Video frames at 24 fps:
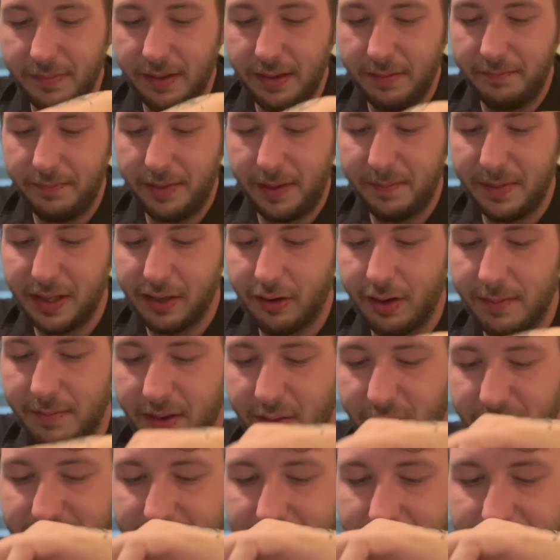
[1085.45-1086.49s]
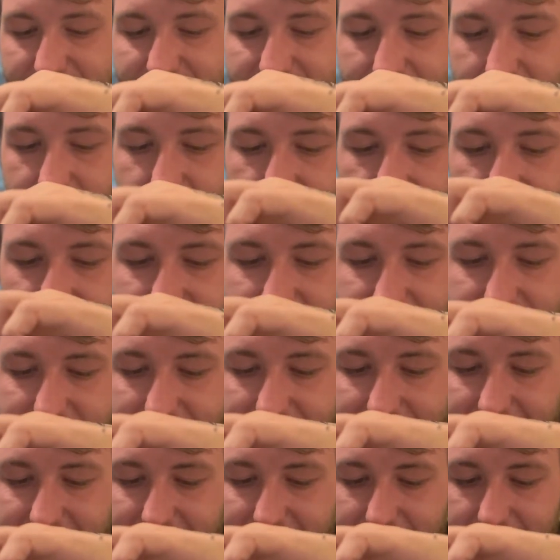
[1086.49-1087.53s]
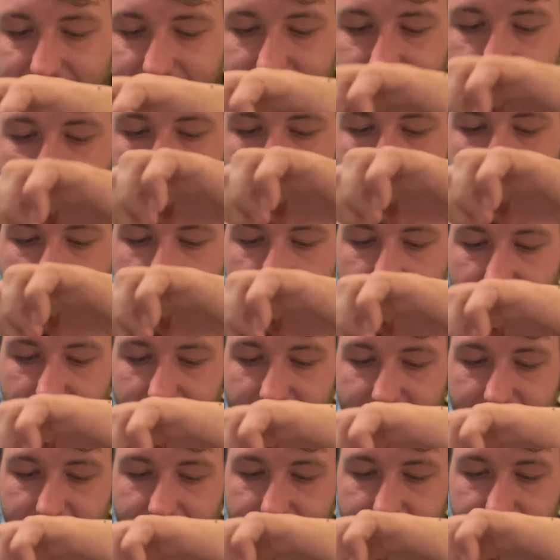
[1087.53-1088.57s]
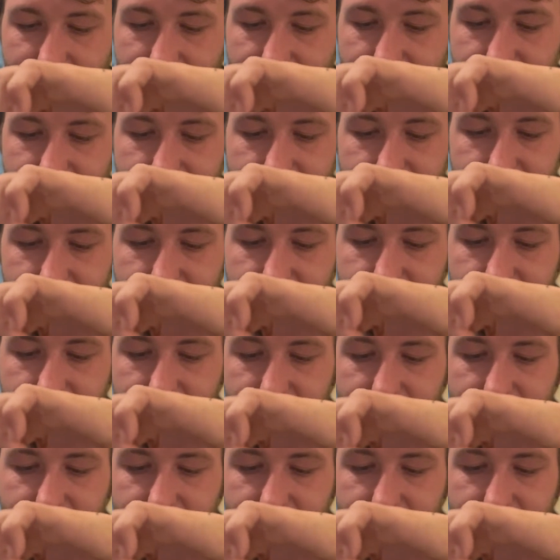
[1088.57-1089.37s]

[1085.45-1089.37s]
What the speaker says: But my grandma would tell me stories as a kid, and I